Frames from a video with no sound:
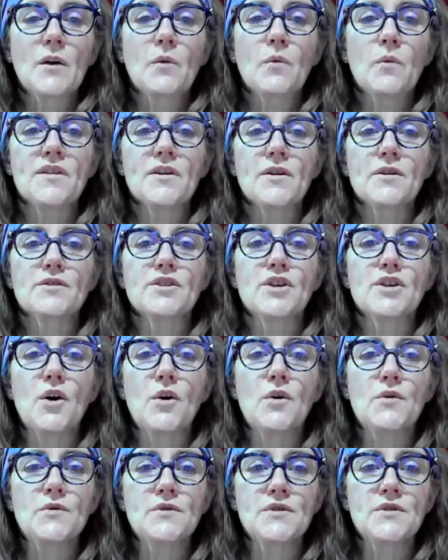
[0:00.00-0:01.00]
with your
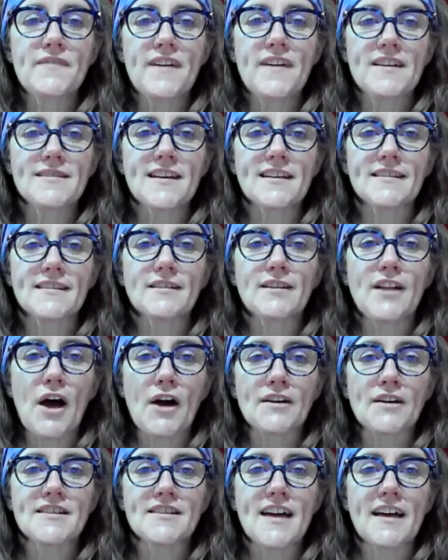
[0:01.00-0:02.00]
toes facing the
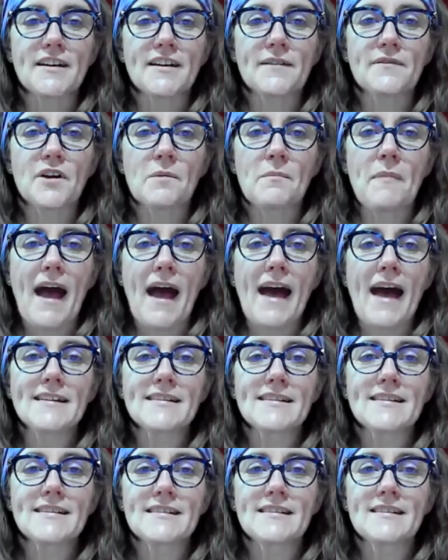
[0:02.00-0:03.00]
long side of your
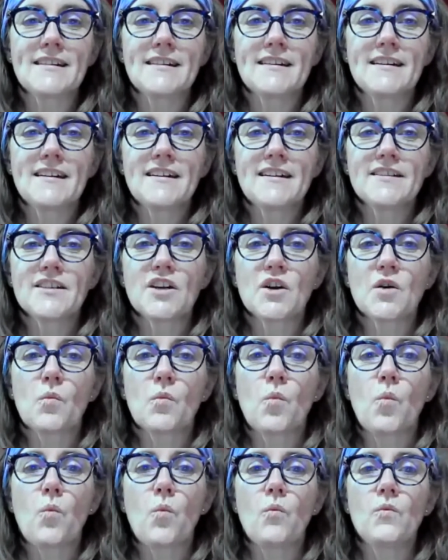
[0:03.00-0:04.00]
mat.
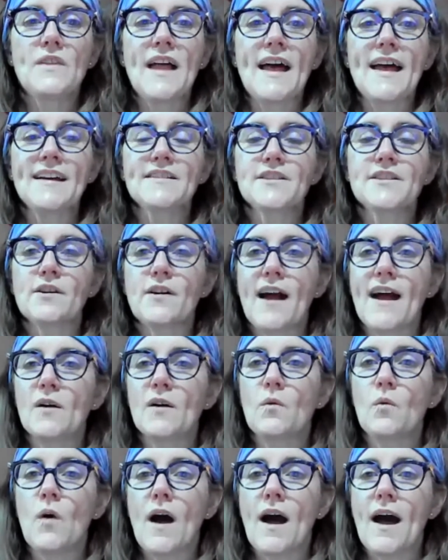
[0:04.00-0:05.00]
Your legs are
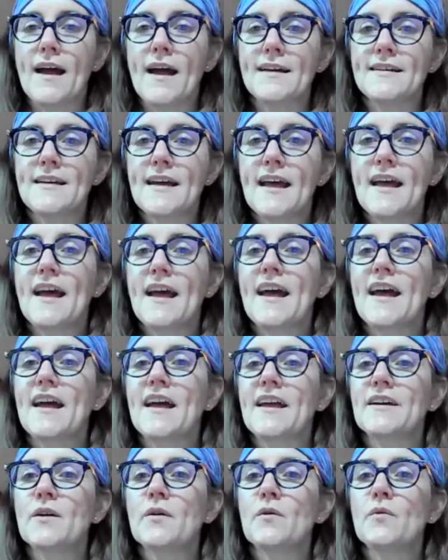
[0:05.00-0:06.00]
out wide
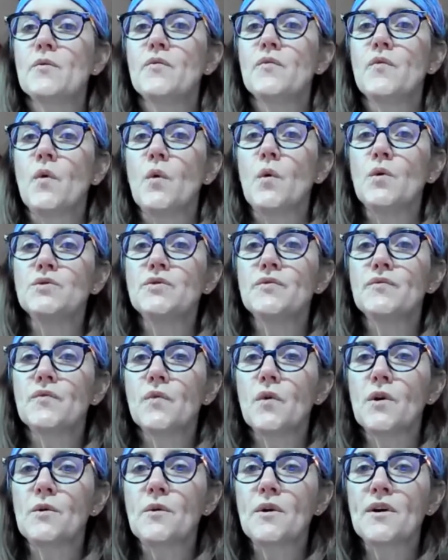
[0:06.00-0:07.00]
and fold
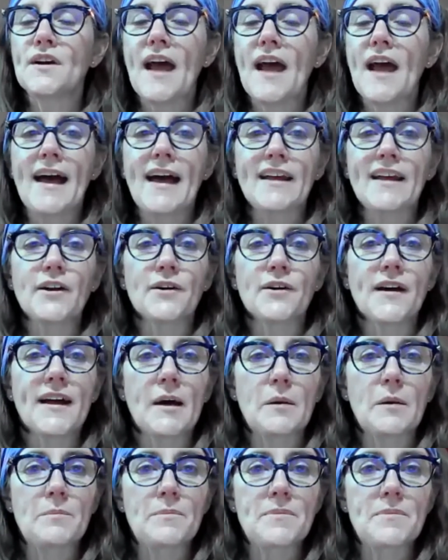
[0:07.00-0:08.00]
forward at your
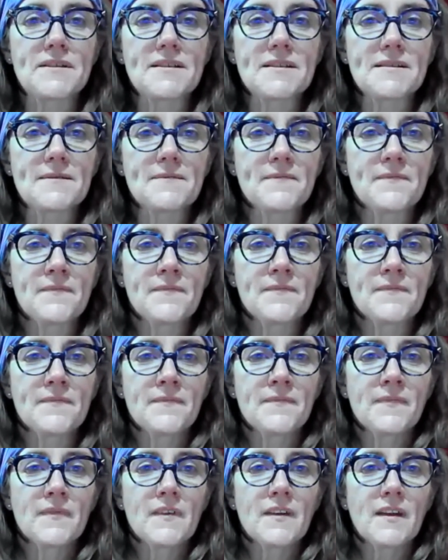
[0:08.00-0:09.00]
hips,
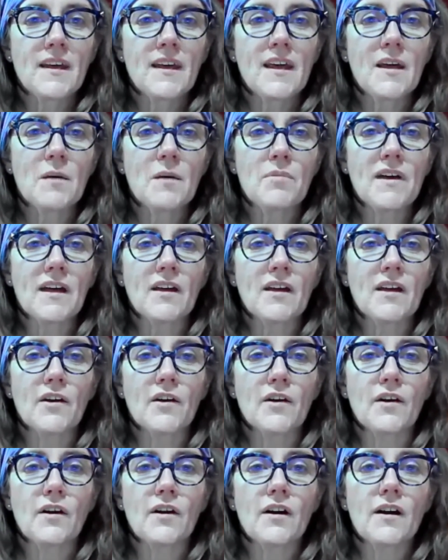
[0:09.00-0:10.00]
keeping
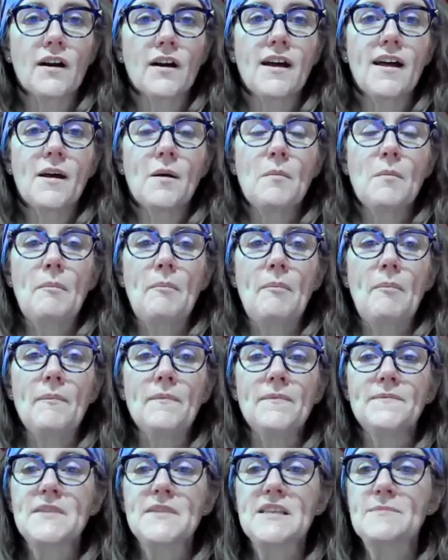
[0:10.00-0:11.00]
your
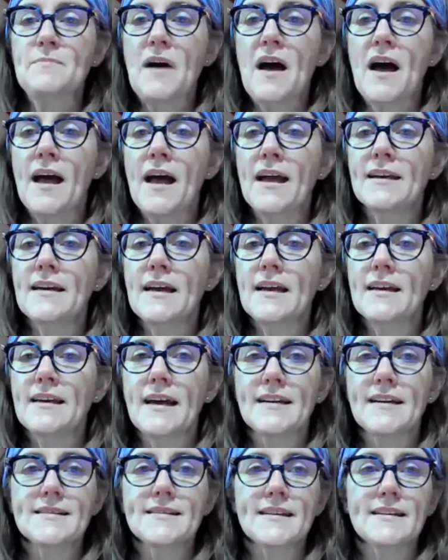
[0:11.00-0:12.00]
spine
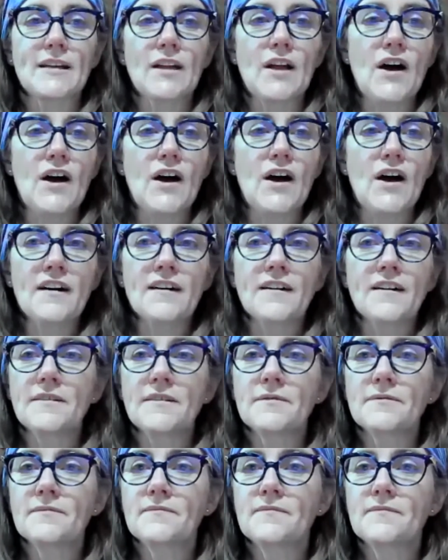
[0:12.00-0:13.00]
nice and long.